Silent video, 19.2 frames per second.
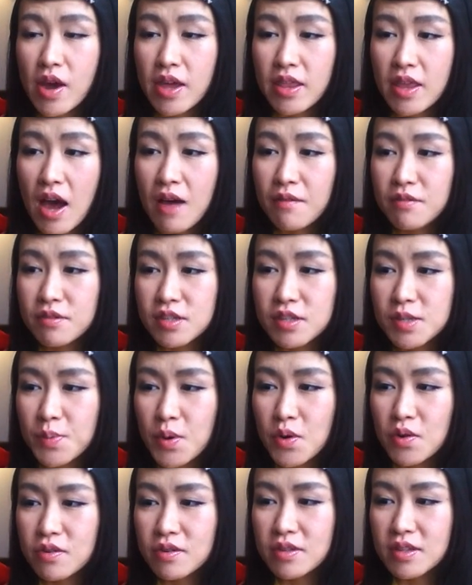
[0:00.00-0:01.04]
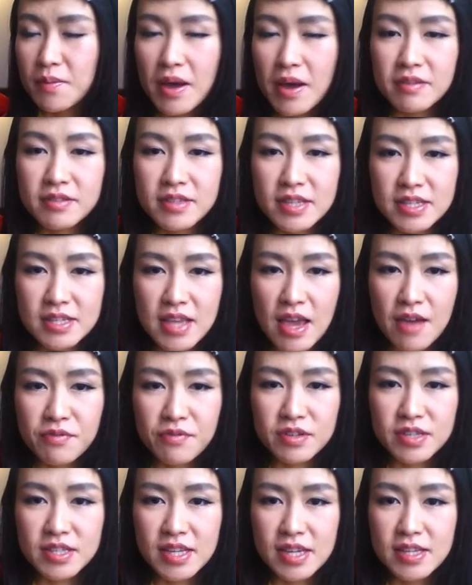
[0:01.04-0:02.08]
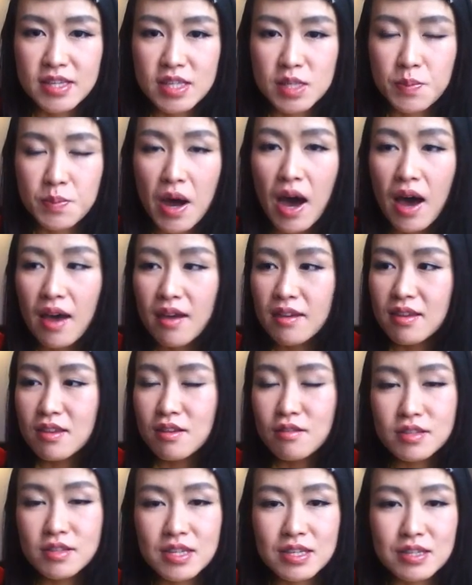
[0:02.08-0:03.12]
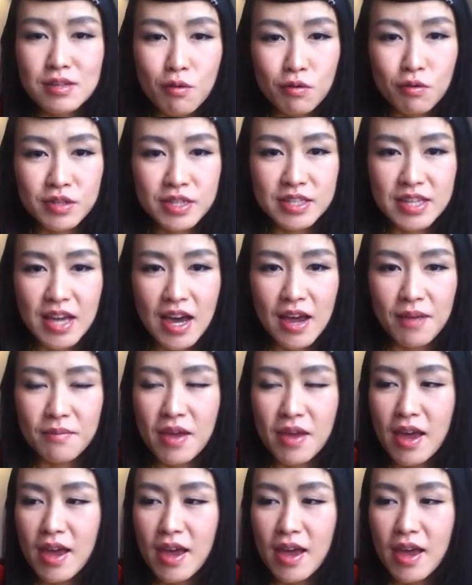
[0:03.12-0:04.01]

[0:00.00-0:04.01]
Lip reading: and I haven't spoken about this ever since, but I use this all the time,